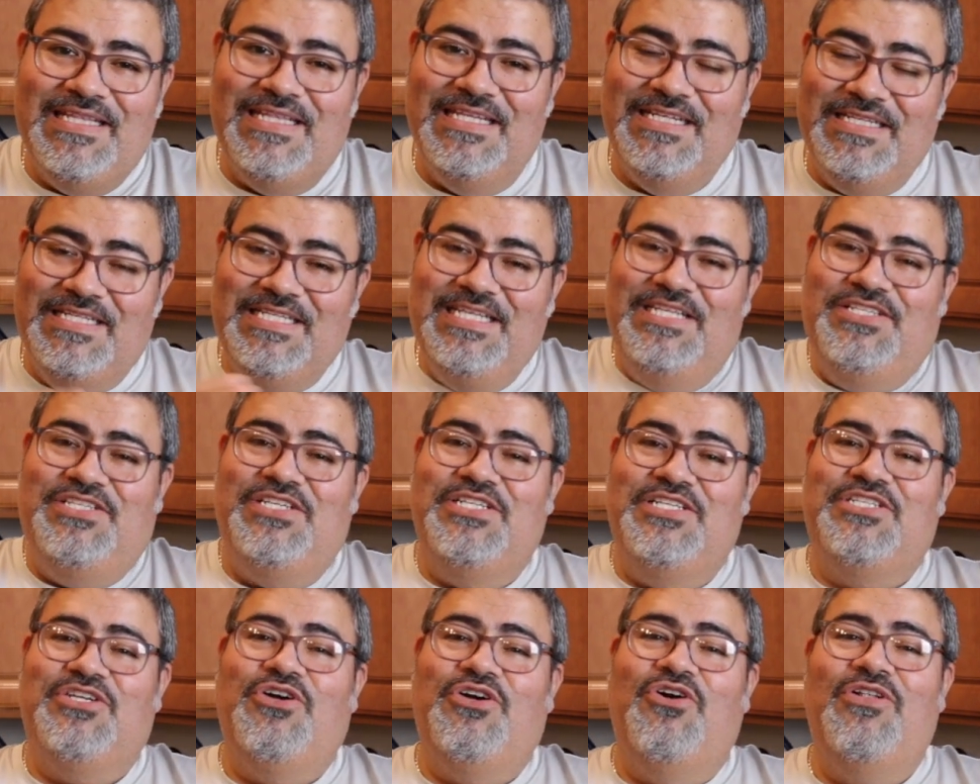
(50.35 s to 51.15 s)
the dish
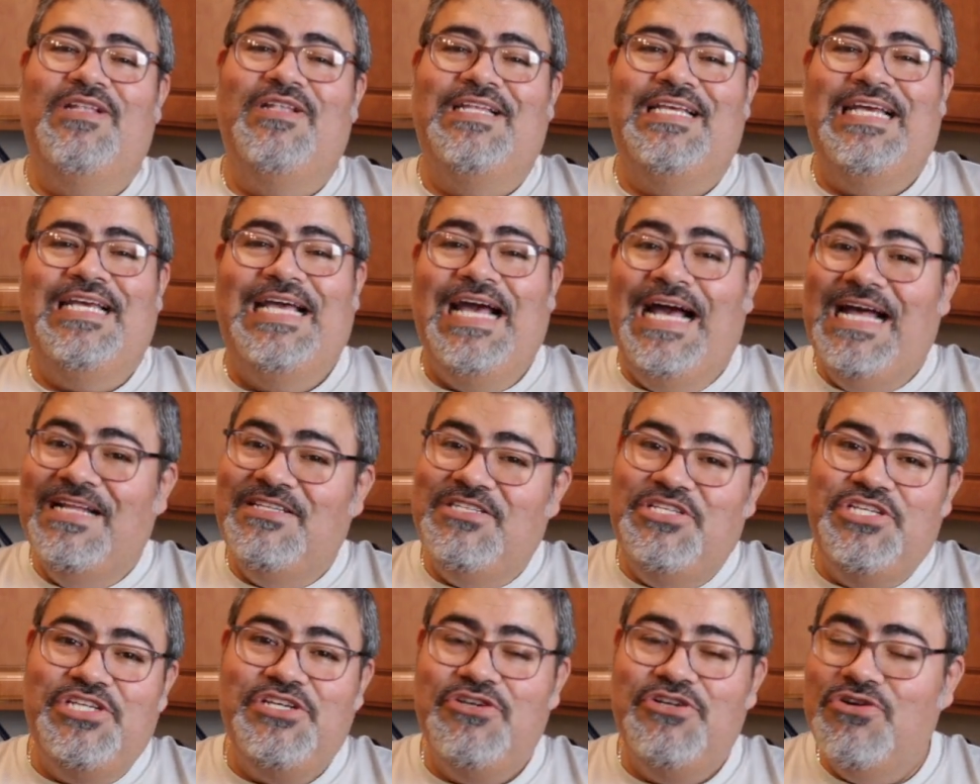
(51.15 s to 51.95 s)
is called
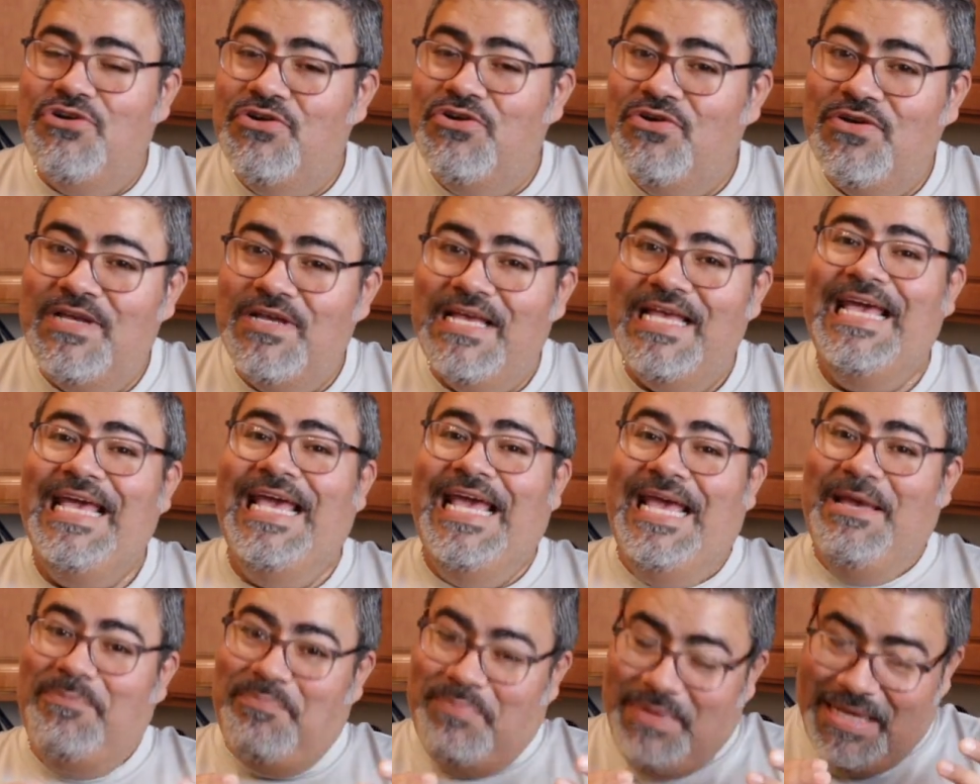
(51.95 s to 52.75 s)
Cacio
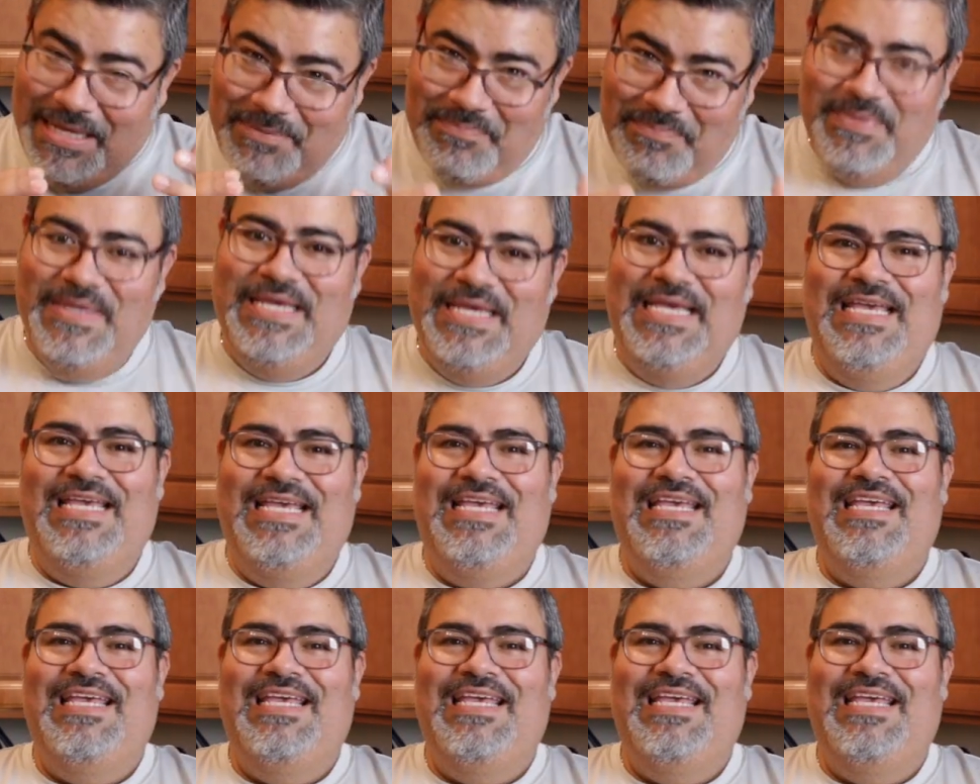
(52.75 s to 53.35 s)
e Pepe,